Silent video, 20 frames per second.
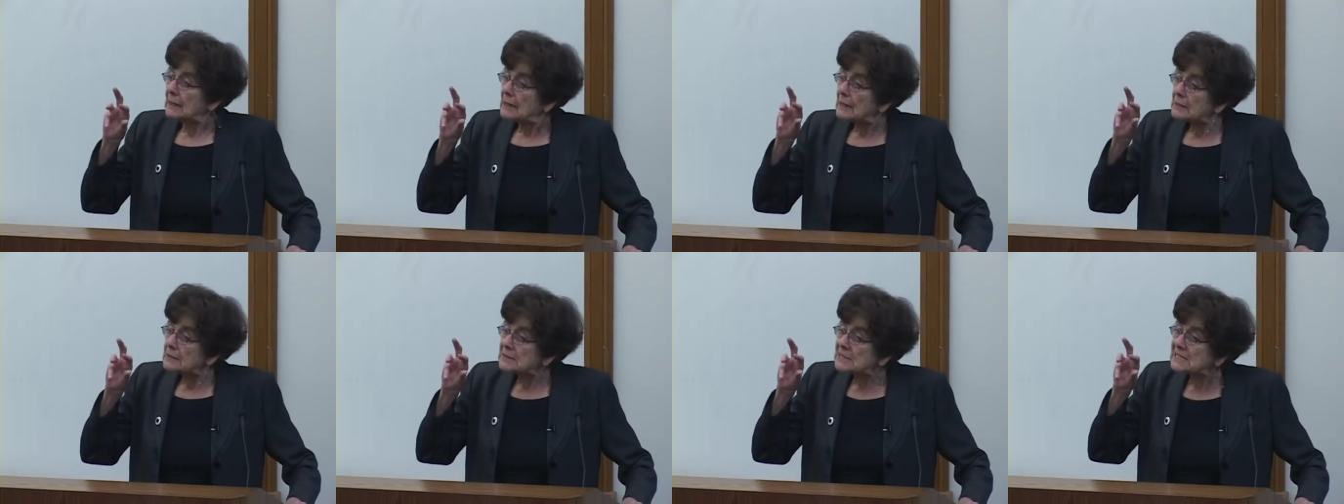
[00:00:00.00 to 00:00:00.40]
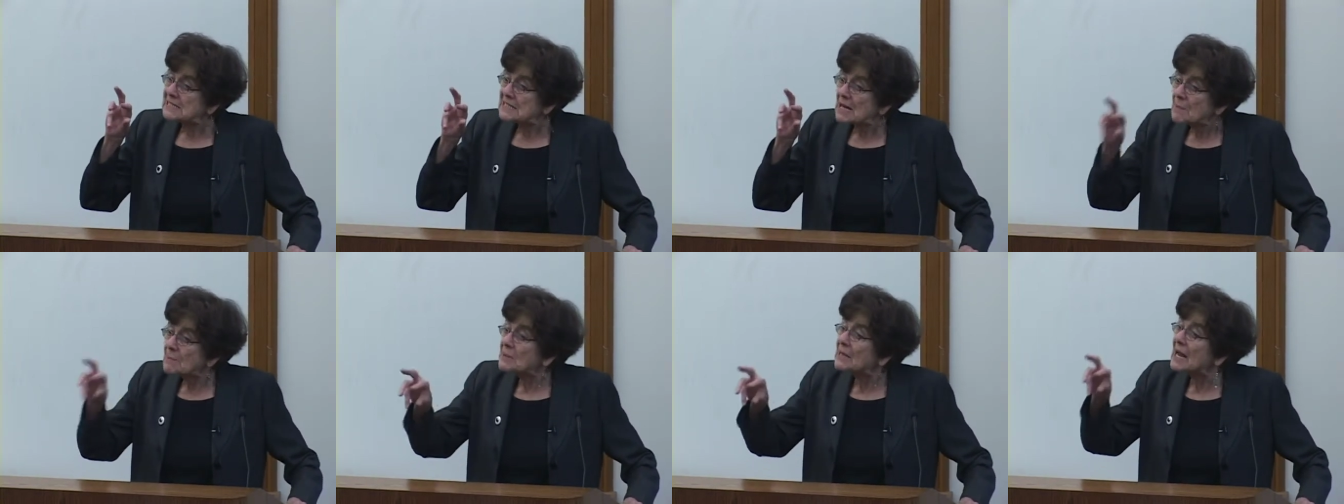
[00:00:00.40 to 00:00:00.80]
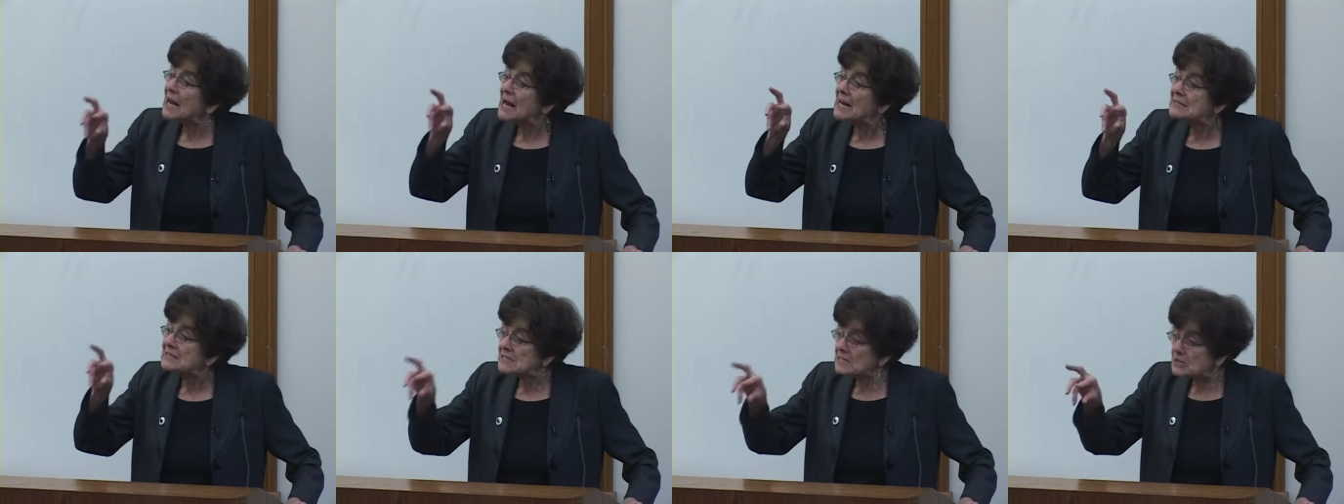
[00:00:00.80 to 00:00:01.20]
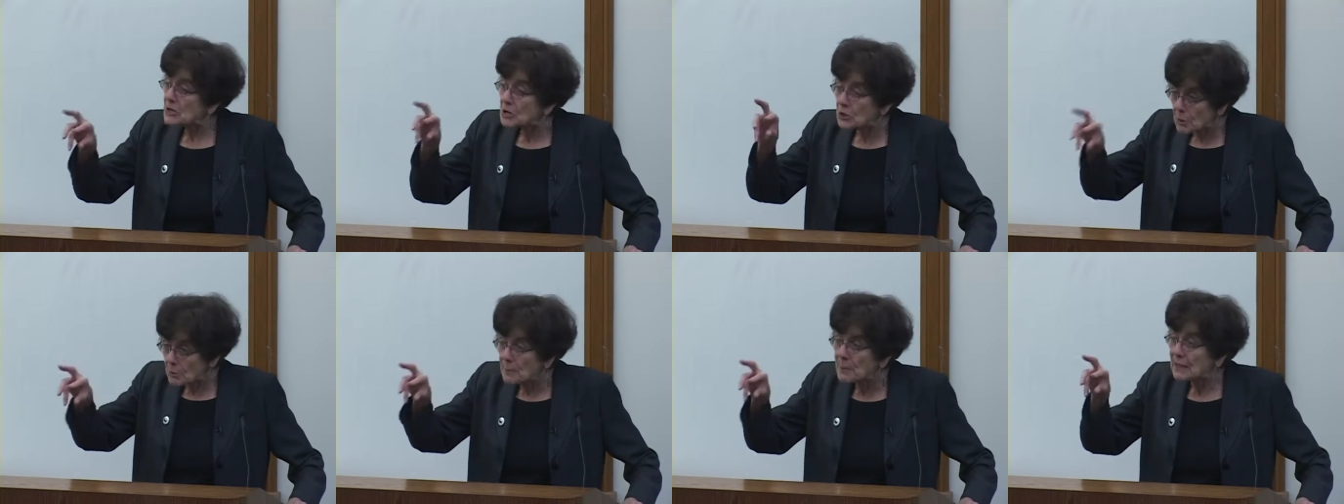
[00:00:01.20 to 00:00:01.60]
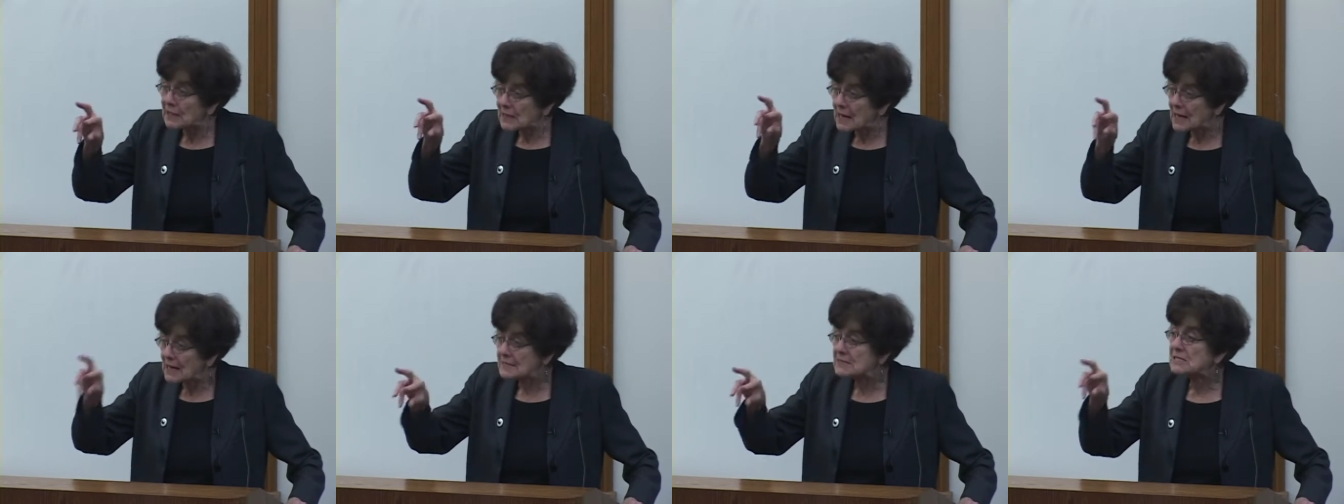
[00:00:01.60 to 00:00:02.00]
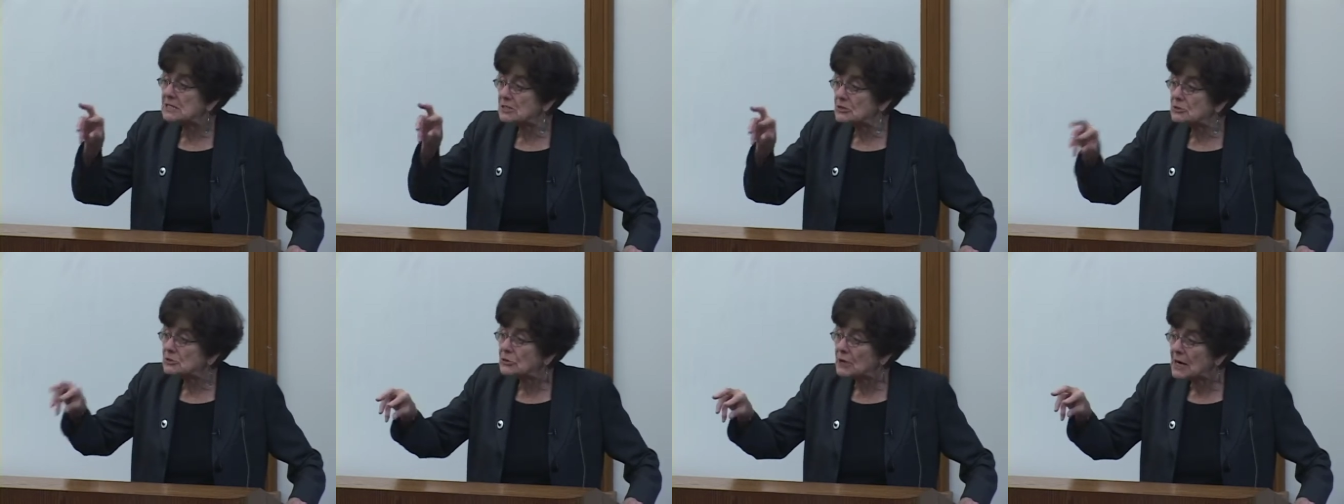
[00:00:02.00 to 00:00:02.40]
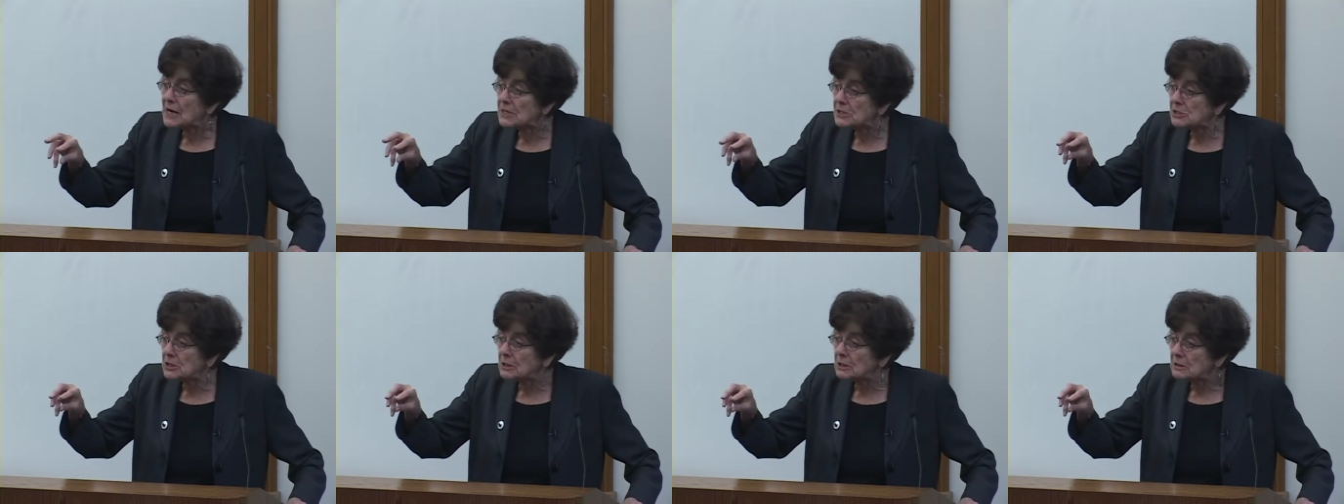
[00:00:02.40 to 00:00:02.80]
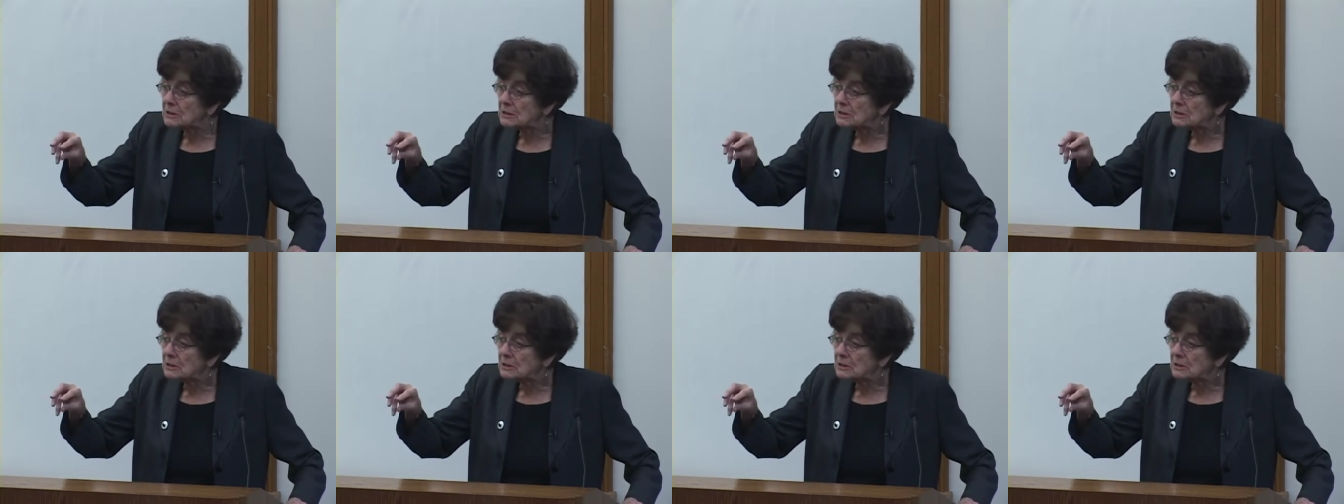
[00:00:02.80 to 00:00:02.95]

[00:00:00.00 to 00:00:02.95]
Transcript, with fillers: some con urban concentration,